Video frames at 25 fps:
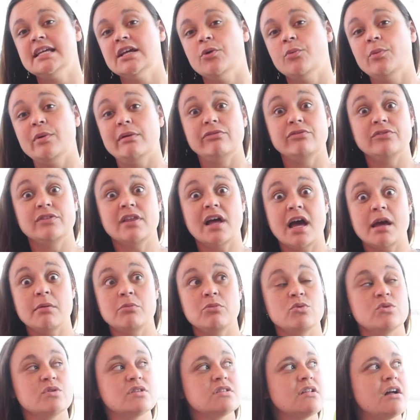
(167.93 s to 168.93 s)
with time
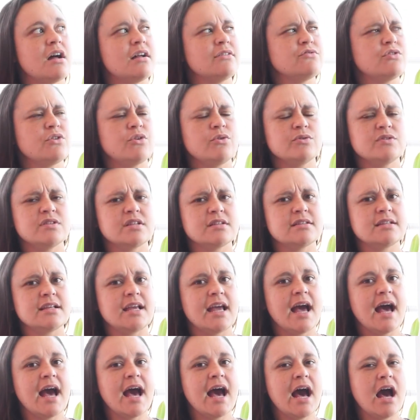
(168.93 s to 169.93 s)
you start noticing
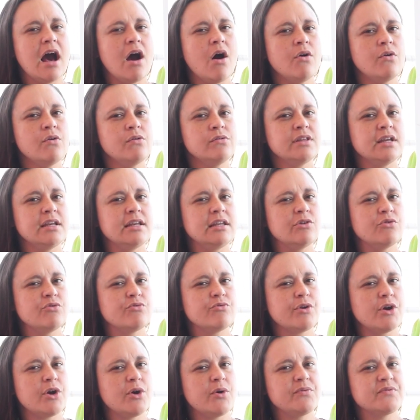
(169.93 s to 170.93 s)
how the new
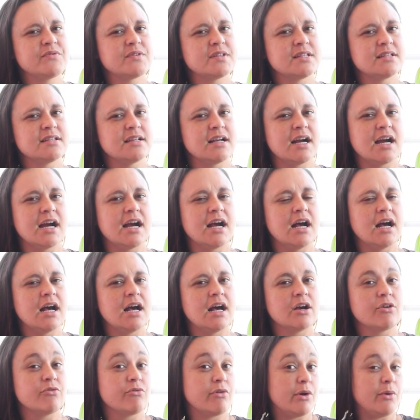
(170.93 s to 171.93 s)
growths are
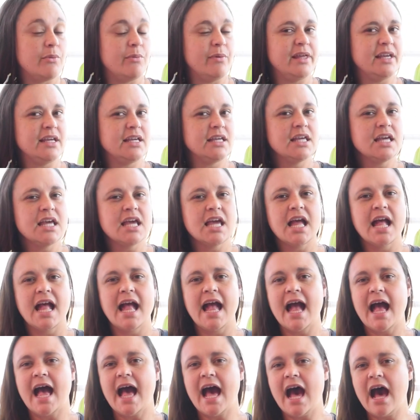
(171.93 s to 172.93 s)
growing,
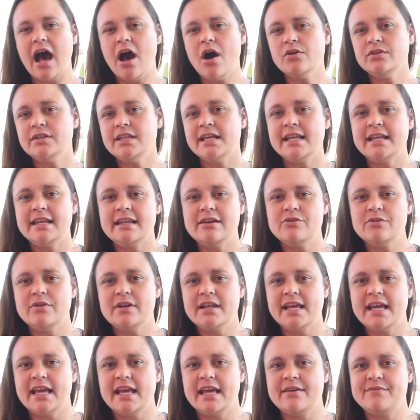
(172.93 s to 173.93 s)
how the new
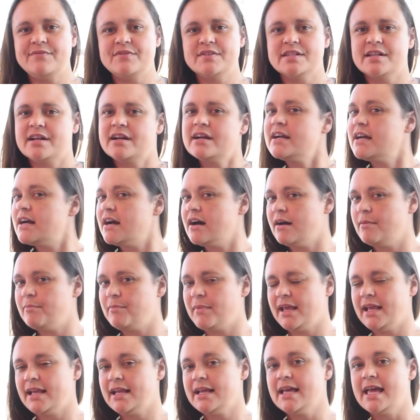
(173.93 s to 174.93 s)
leaves are
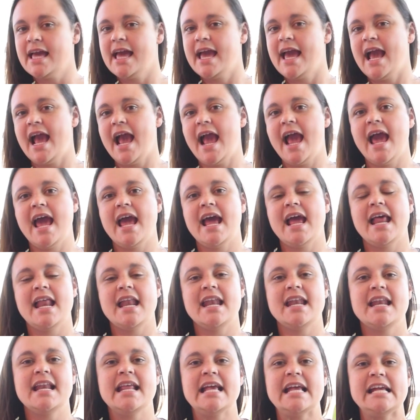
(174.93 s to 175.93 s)
coming,
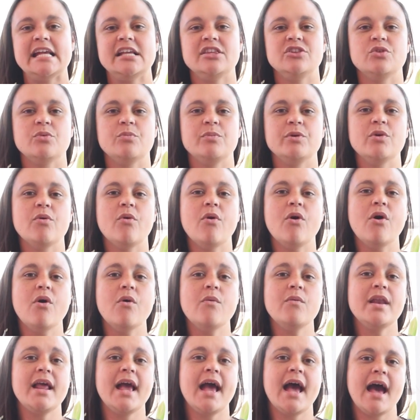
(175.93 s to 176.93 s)
and it will
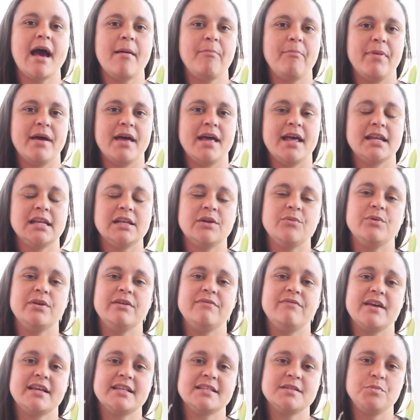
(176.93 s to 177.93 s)
only happen
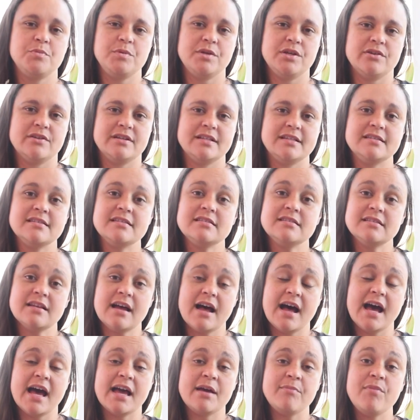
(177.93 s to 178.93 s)
with experience,
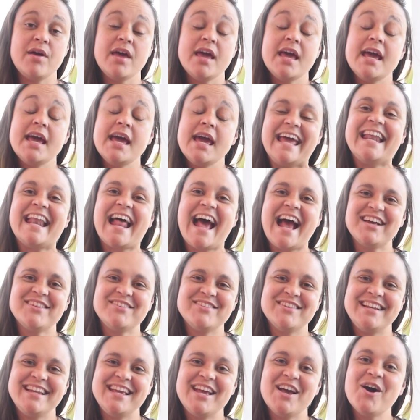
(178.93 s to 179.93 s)
time, and
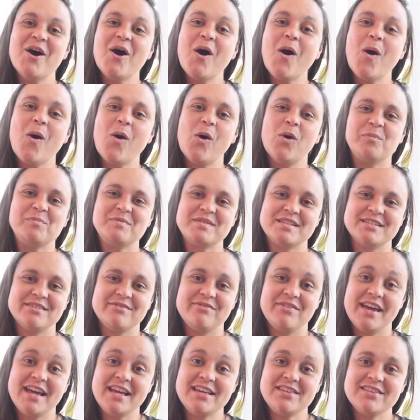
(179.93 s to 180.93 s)
actually
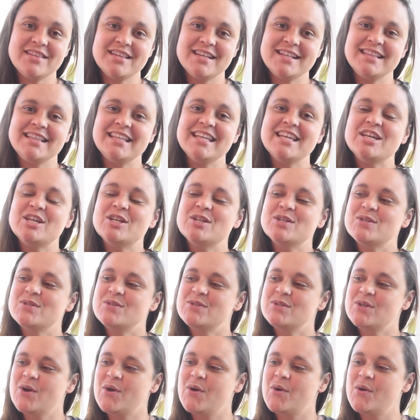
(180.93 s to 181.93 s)
observation.
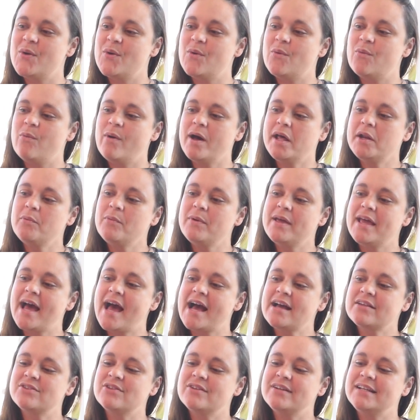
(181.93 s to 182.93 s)
So when we
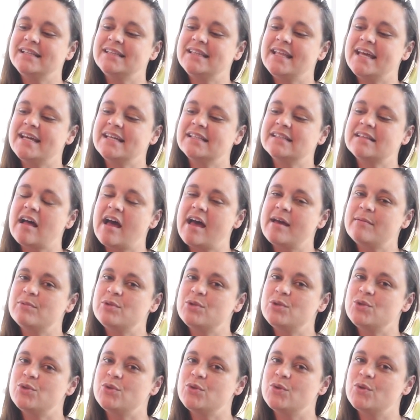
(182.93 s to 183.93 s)
actually take time
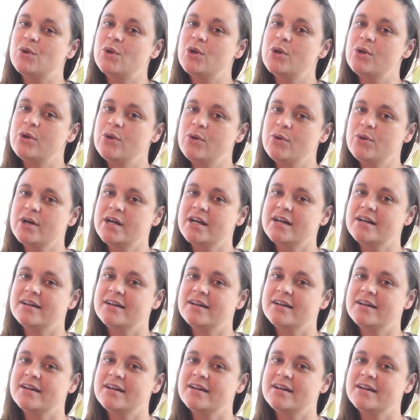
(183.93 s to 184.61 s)
to look